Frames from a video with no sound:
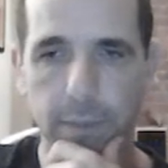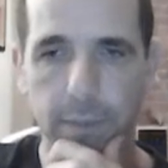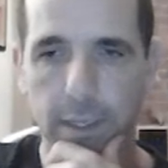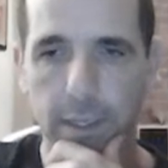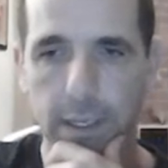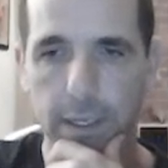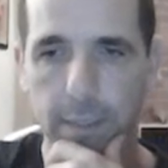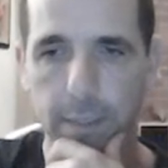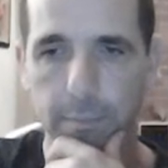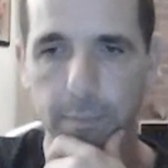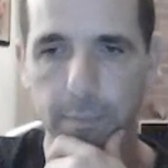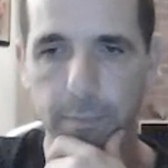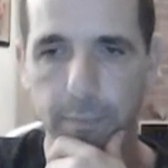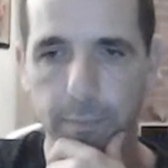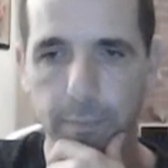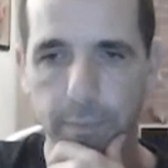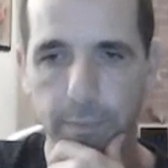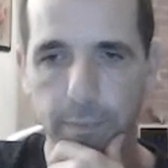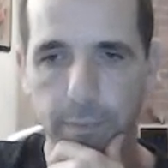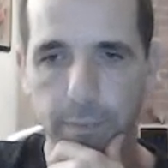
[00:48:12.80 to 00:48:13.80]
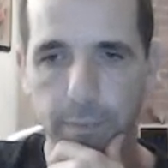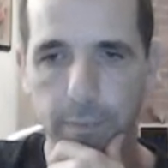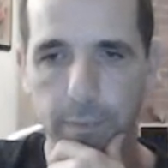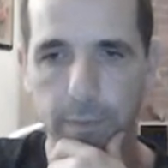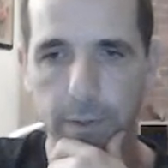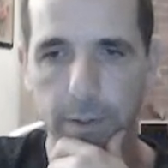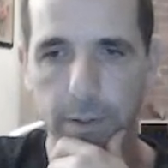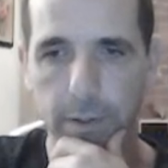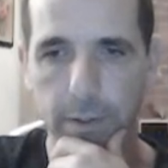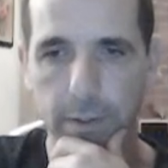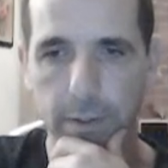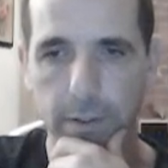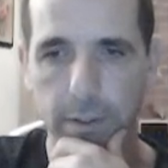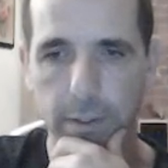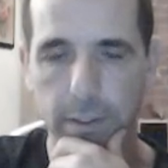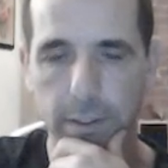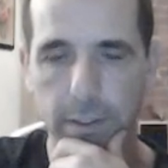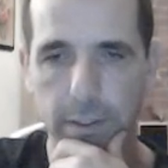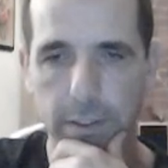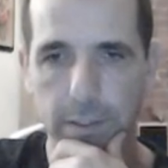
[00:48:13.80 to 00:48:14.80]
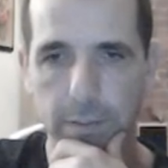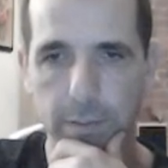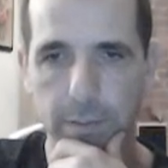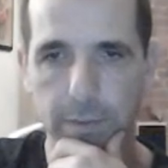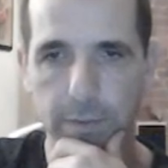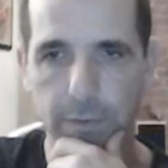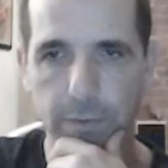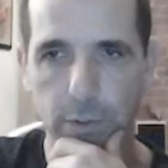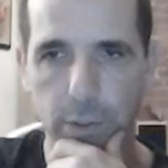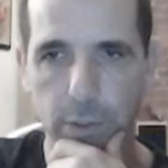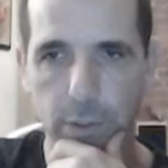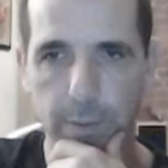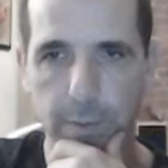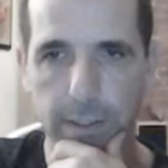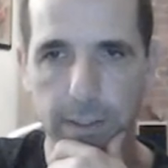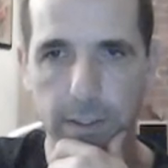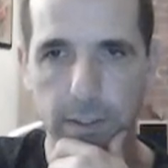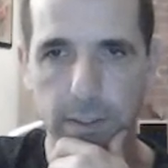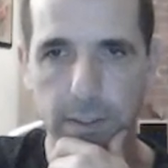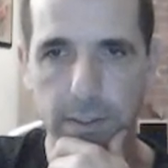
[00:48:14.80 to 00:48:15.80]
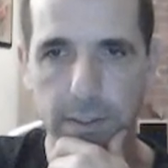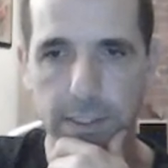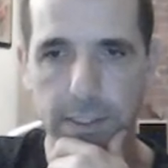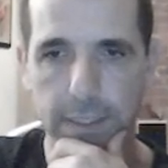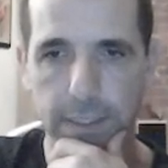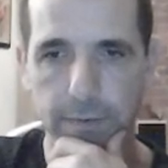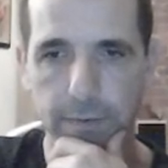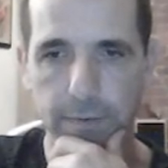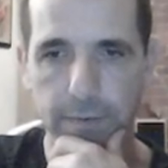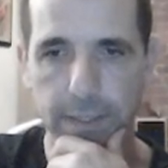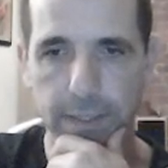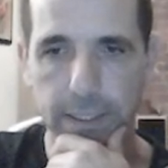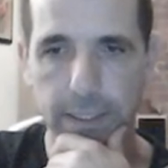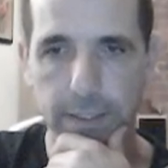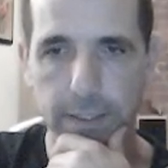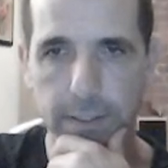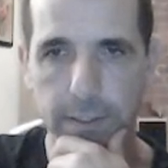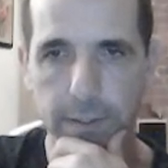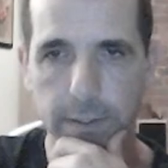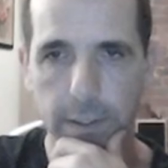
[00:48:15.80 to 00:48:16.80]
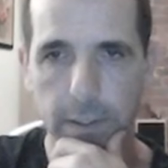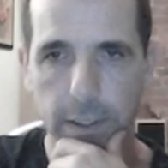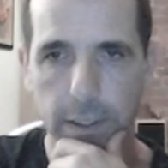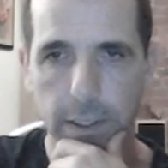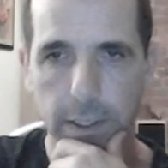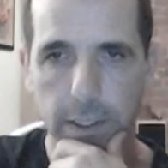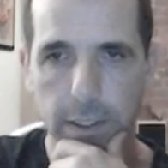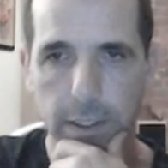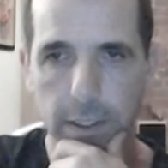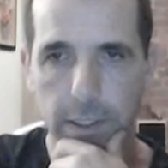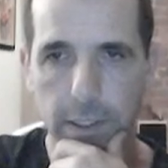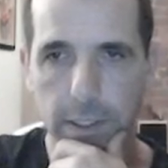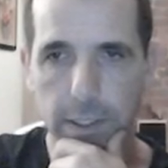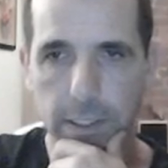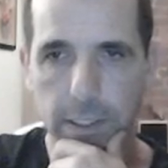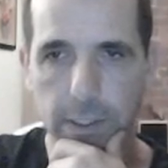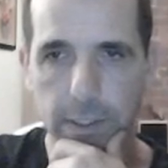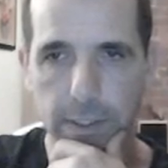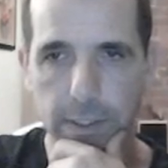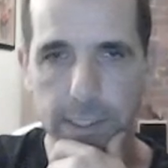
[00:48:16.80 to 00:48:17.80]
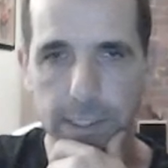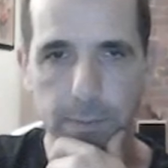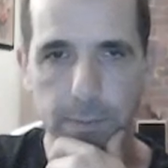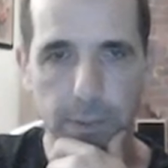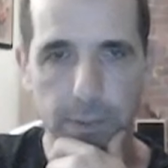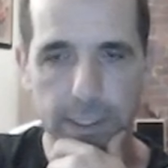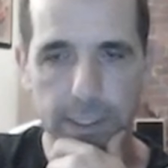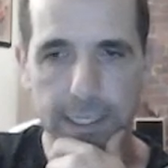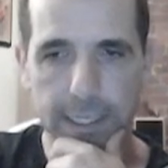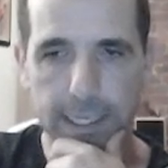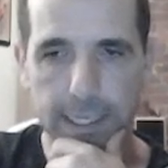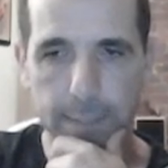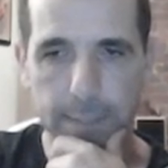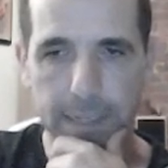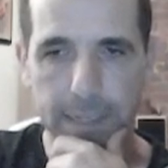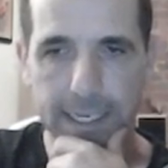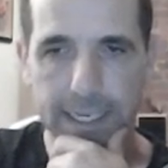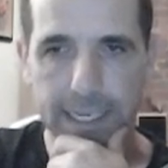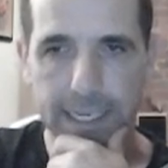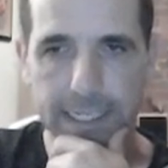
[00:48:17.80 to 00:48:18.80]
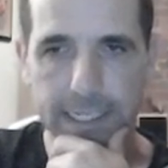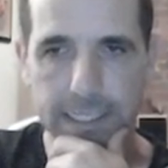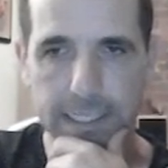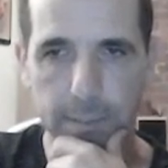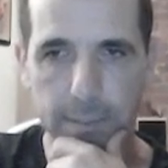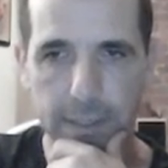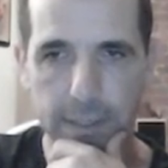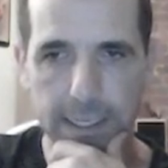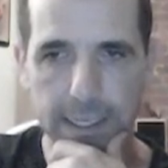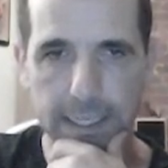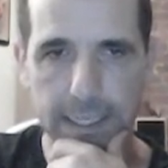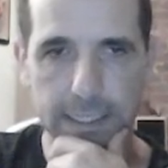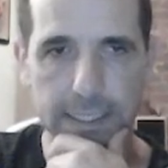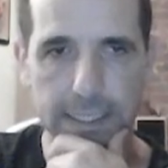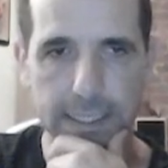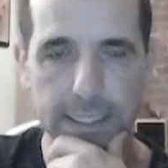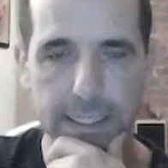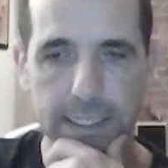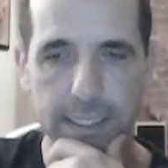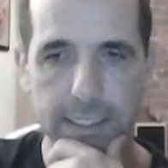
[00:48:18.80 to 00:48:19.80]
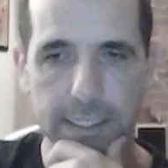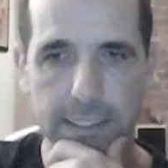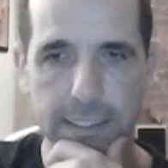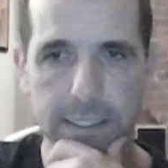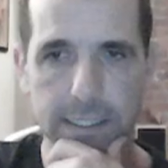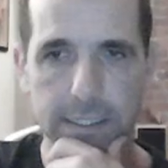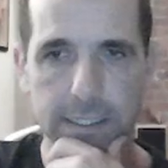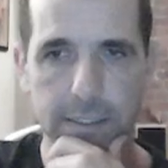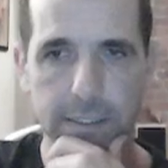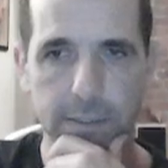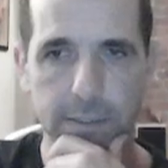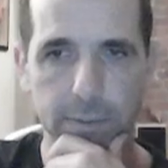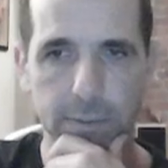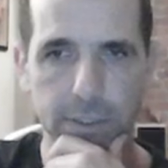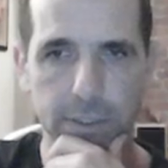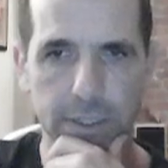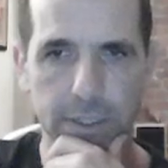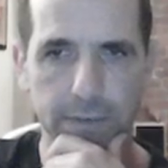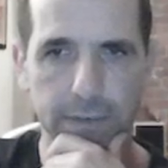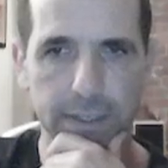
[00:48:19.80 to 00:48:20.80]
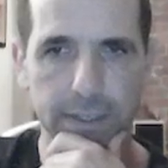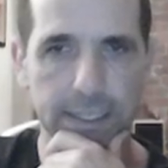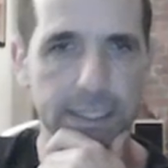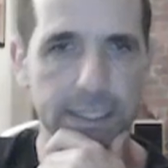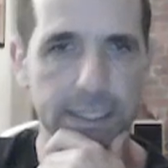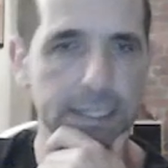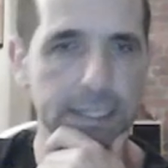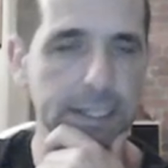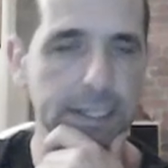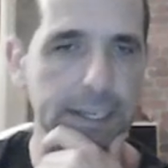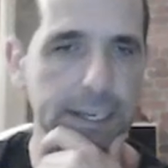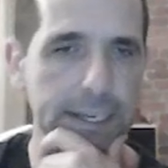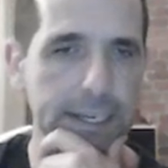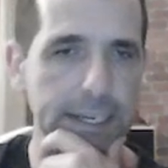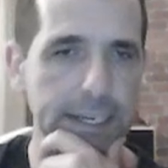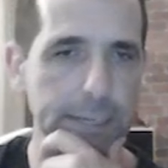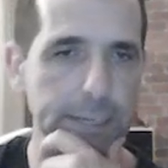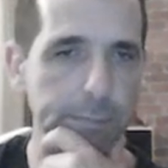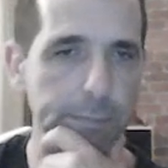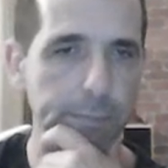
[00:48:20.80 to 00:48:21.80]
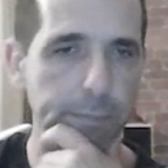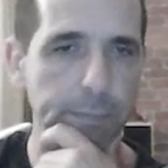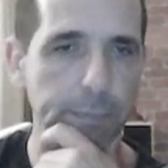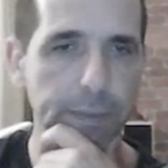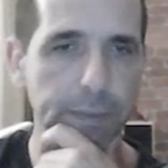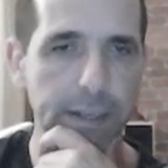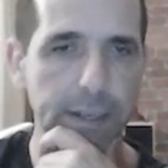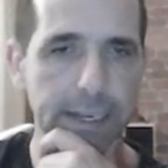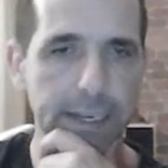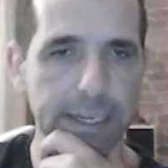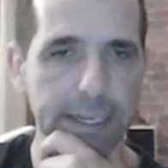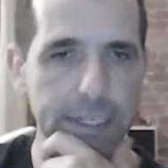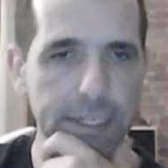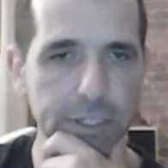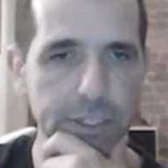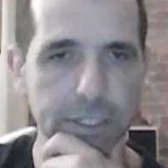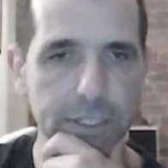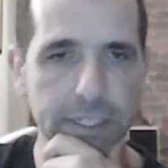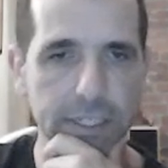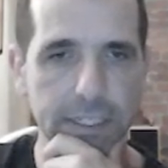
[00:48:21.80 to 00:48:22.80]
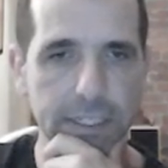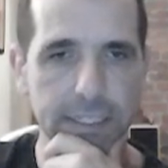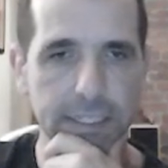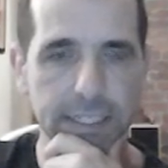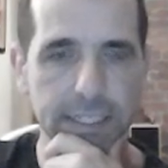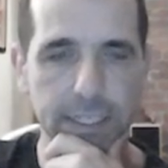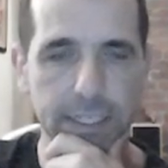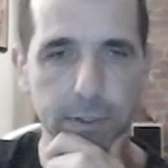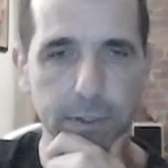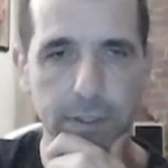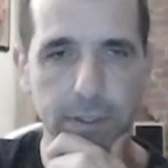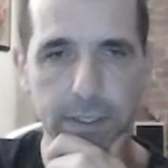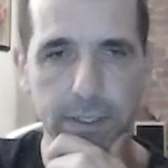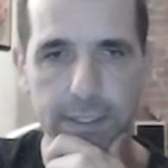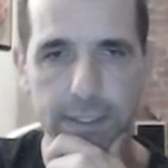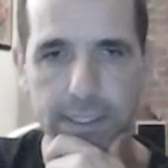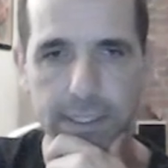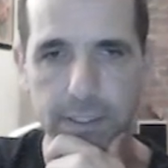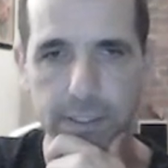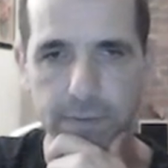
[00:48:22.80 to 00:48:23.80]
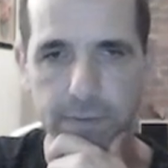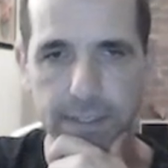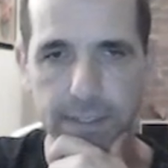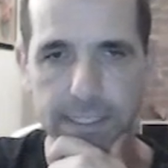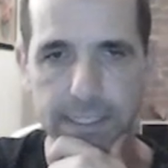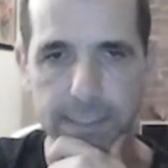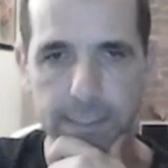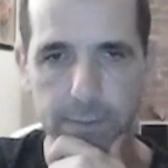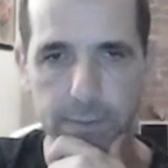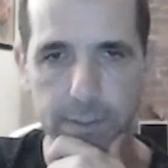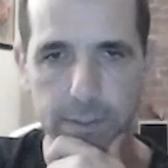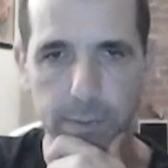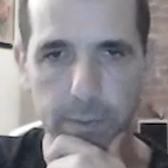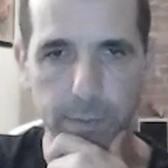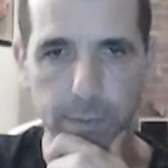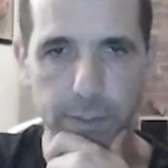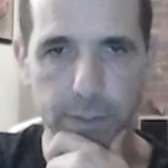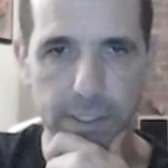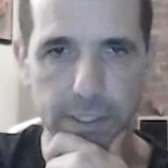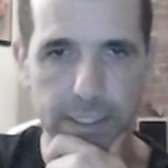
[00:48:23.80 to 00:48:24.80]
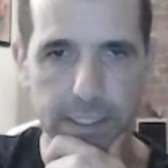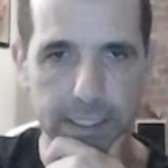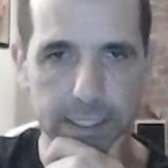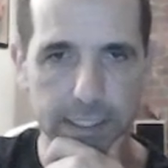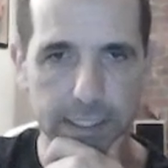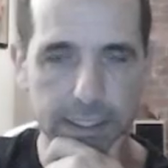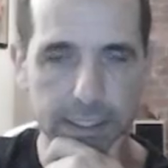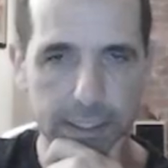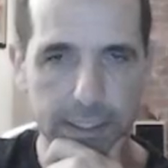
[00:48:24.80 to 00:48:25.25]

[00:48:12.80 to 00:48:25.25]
that we've talked about lots in other videos. So at this point here, yeah, black has to play a6, which I think he did in the game, and it just continued like this. It's very similar to what we've just seen,